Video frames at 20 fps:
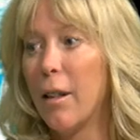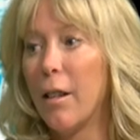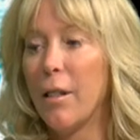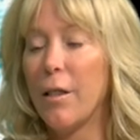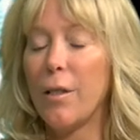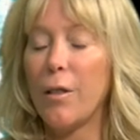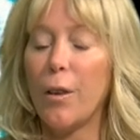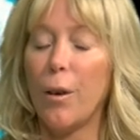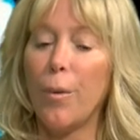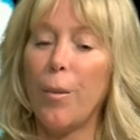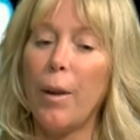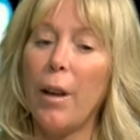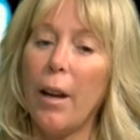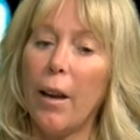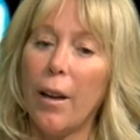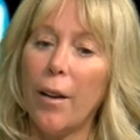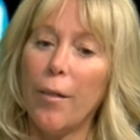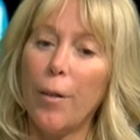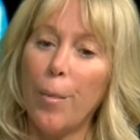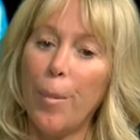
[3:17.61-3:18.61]
So we
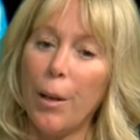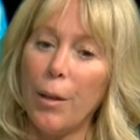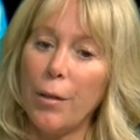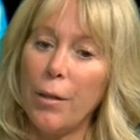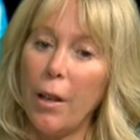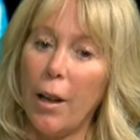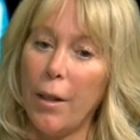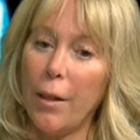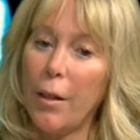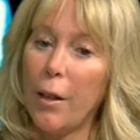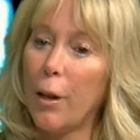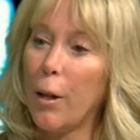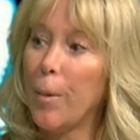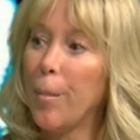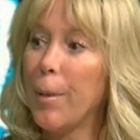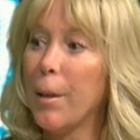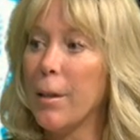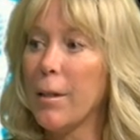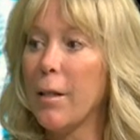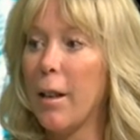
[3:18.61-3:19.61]
have about ten
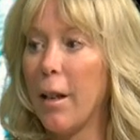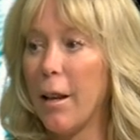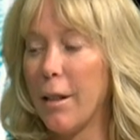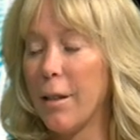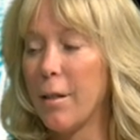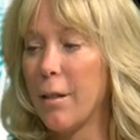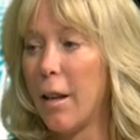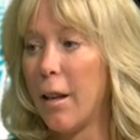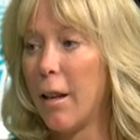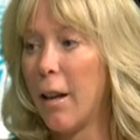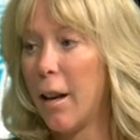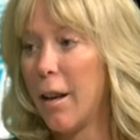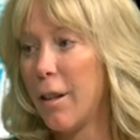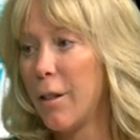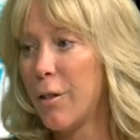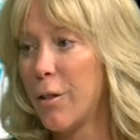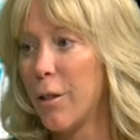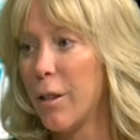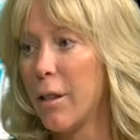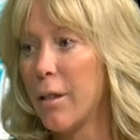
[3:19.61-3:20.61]
therapists and a
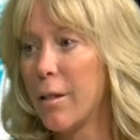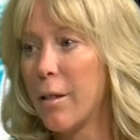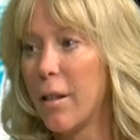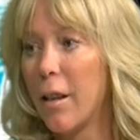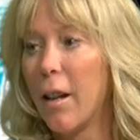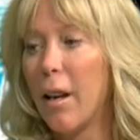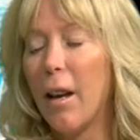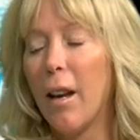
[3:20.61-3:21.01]
psychiatrist.